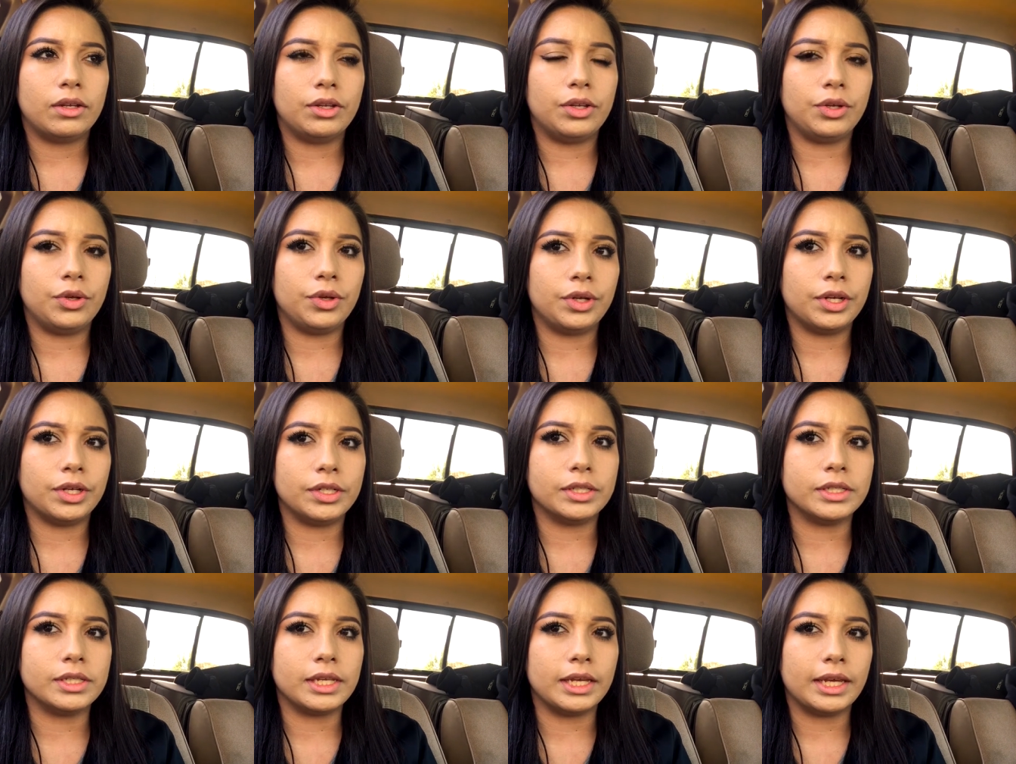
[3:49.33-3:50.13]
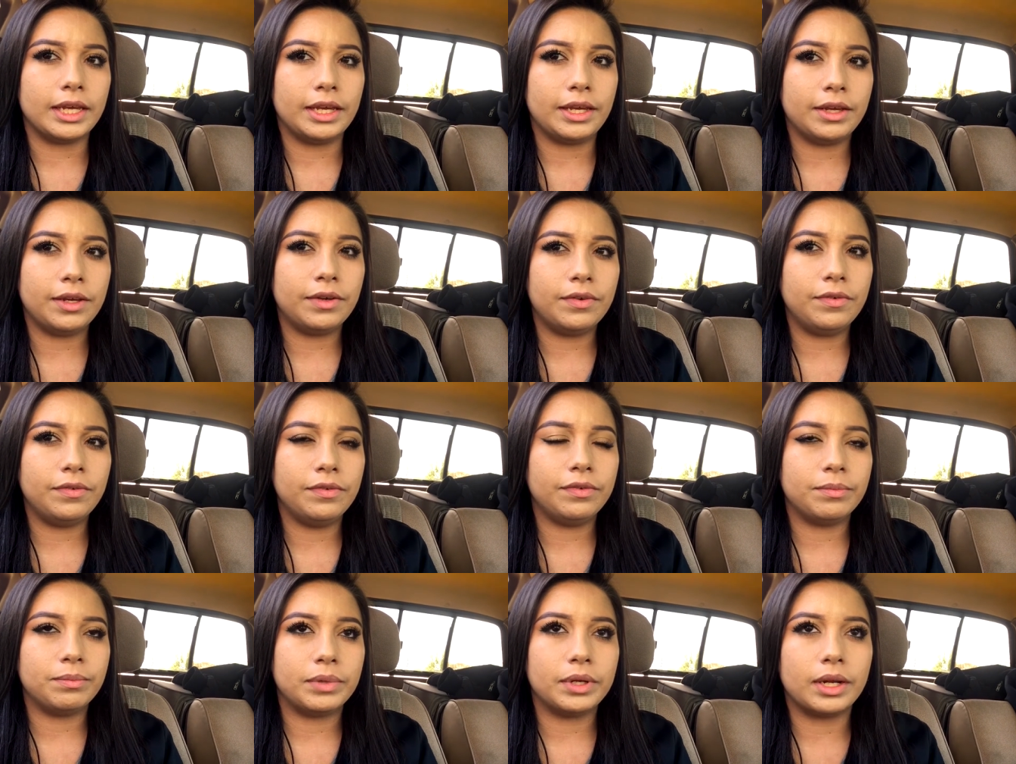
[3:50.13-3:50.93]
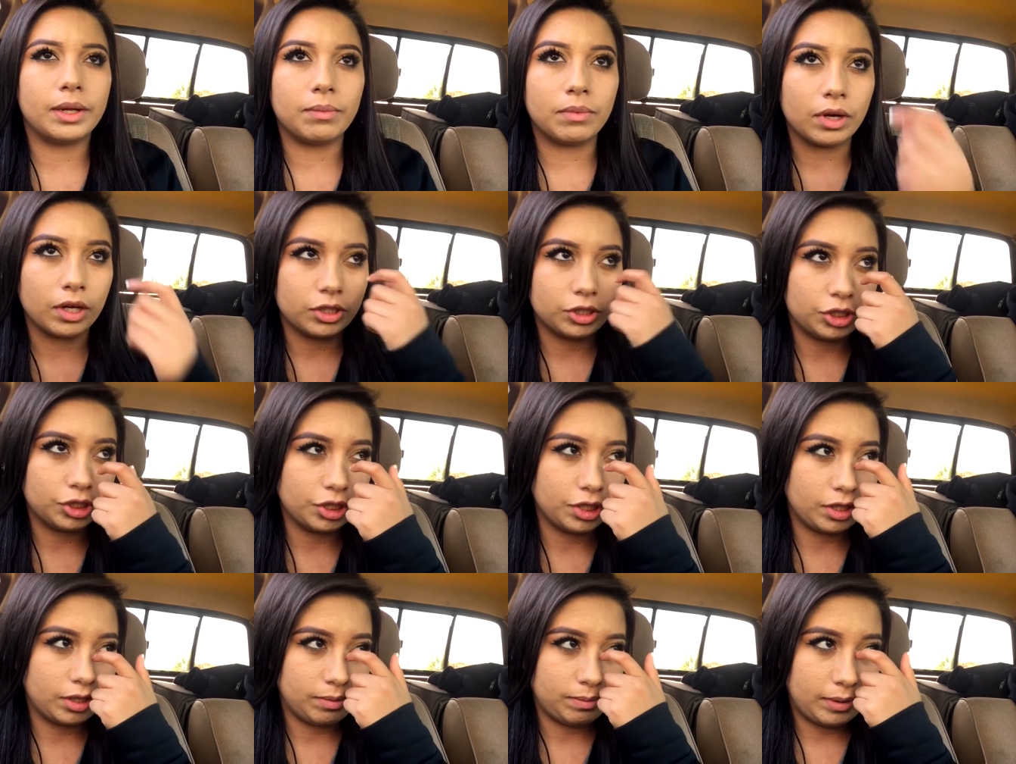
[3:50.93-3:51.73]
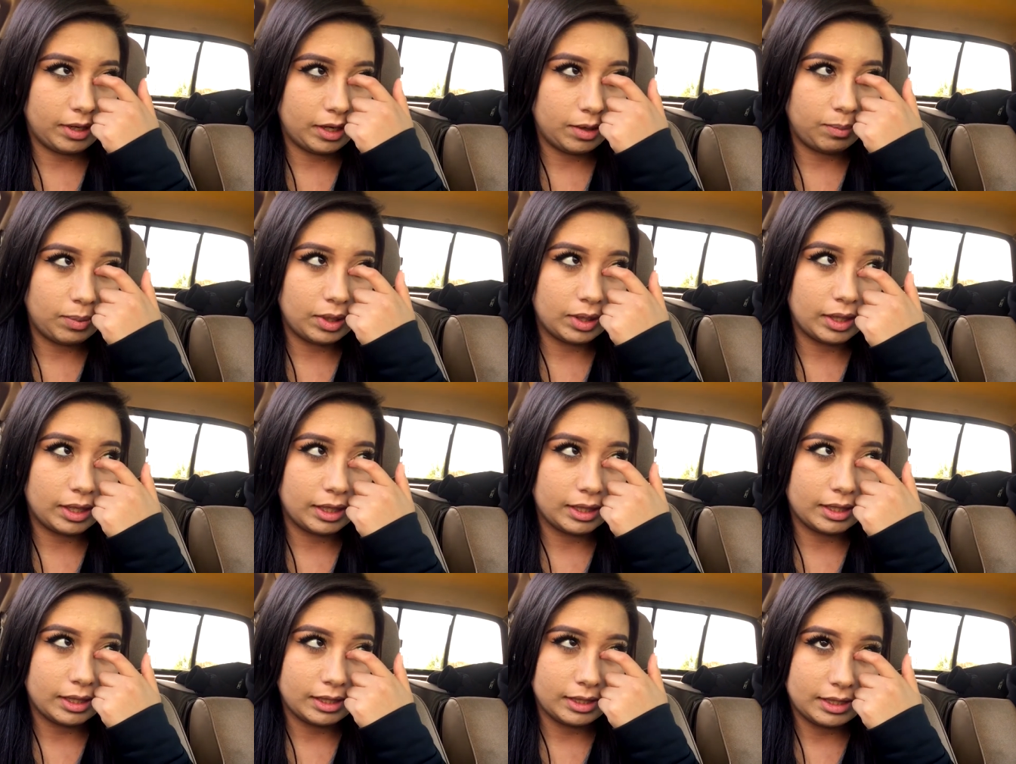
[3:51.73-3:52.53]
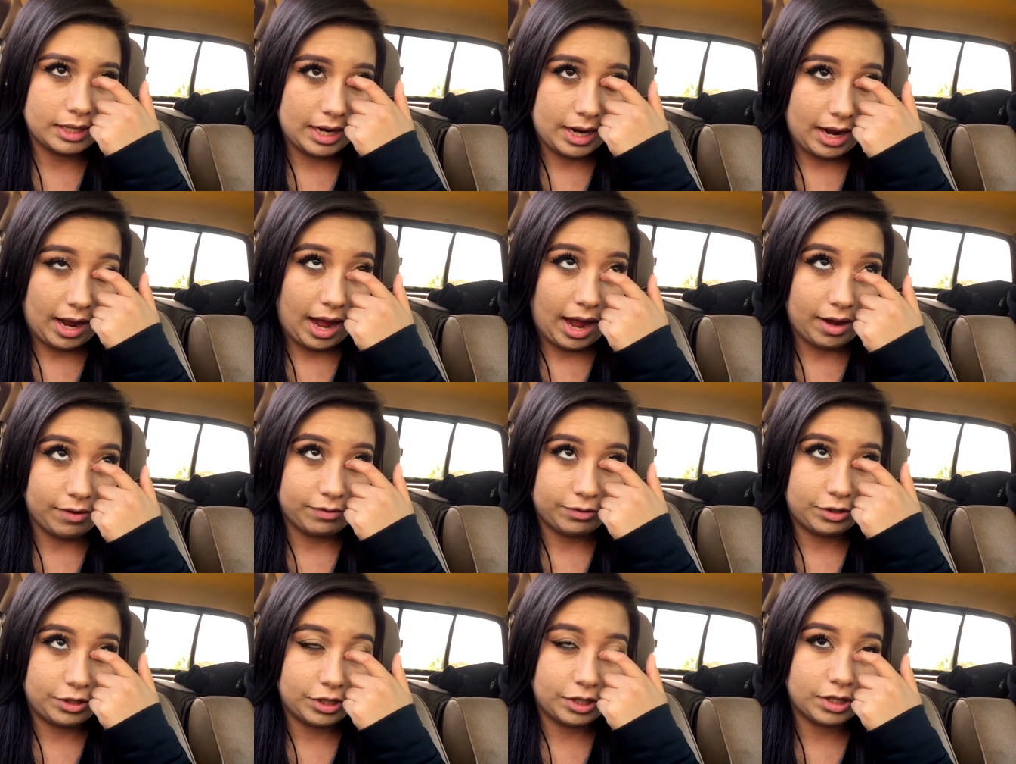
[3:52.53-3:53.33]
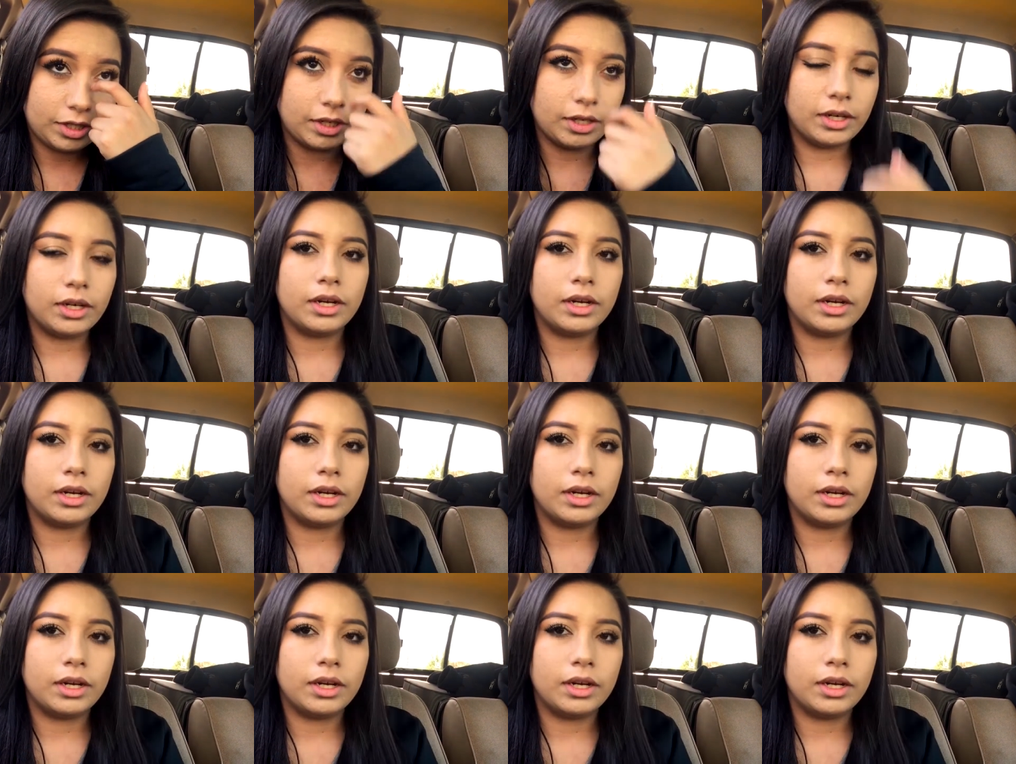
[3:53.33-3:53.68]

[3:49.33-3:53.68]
New Year's Eve, but I'm not sure, it might have been like the day after.